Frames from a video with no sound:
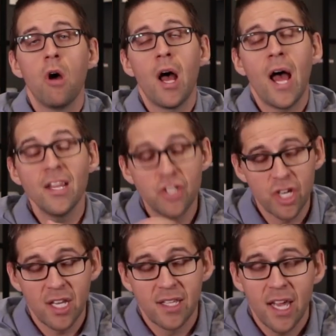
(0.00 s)
At
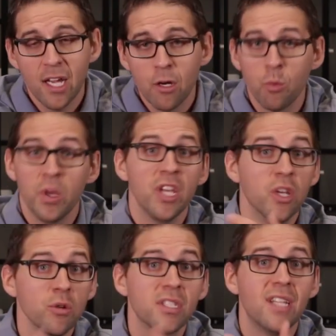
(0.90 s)
Genetec, we
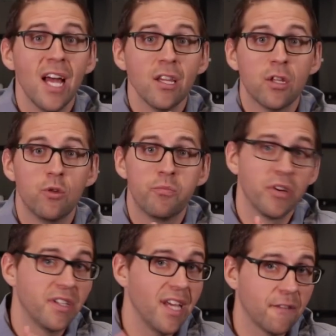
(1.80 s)
use that to
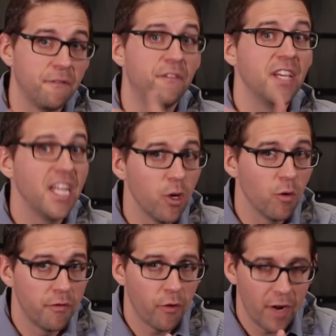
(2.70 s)
protect video,
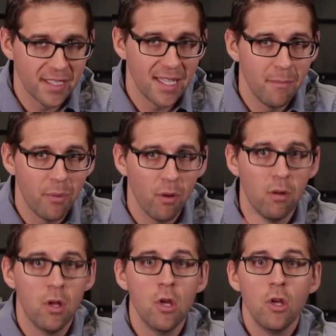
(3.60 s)
for example.
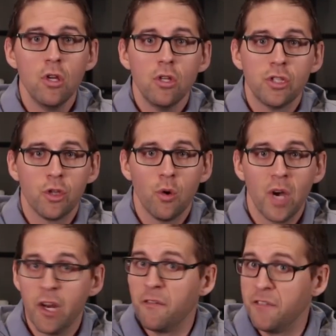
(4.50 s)
So
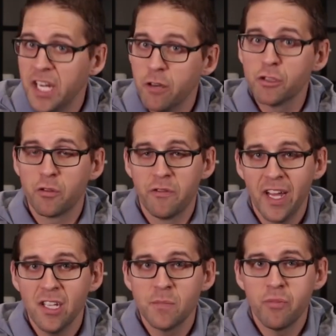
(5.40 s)
in a video
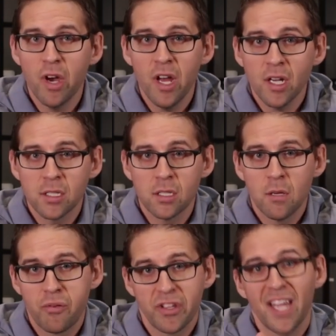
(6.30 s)
surveillance products,
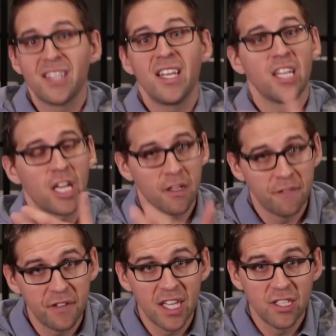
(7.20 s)
protecting the
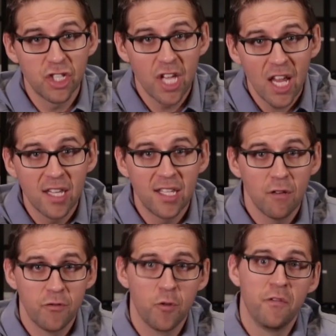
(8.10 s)
confidentiality
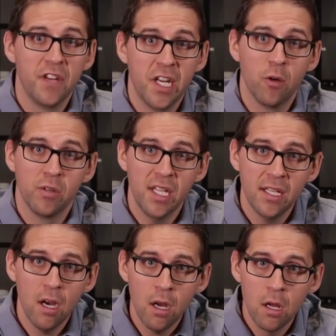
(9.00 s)
of your video
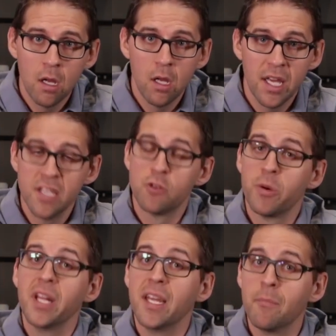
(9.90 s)
data is
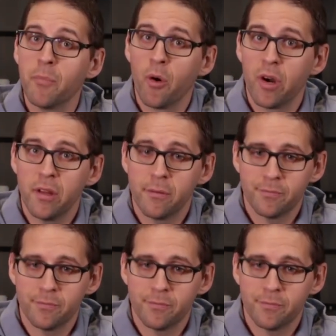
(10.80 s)
really important.